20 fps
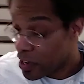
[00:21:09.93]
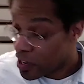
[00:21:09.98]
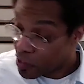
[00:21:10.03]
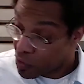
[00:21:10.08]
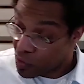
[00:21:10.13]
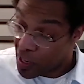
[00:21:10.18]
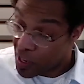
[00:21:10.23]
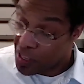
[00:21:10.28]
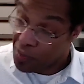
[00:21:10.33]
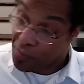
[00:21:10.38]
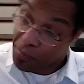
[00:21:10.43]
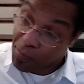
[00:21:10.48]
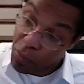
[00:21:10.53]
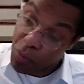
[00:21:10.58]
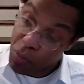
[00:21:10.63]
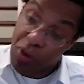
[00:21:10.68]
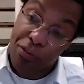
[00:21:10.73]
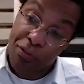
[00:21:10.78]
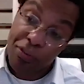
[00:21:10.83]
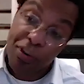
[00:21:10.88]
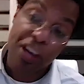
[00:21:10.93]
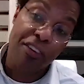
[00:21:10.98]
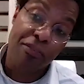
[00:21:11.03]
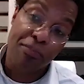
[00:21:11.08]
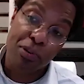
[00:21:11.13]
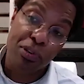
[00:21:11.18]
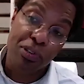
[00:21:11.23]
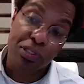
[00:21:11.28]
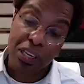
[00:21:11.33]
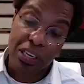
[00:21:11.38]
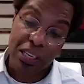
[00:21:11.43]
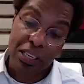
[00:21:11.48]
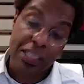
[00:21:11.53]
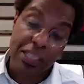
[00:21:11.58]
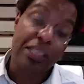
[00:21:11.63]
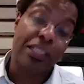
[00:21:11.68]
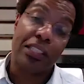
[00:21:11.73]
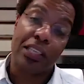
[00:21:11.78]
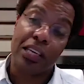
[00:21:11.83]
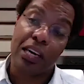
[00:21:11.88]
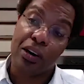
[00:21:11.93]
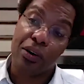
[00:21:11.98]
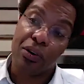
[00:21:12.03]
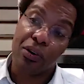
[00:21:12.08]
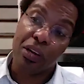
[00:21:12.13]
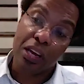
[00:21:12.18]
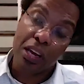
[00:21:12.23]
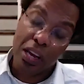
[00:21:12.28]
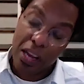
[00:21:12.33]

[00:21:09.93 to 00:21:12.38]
So that 0.5% discount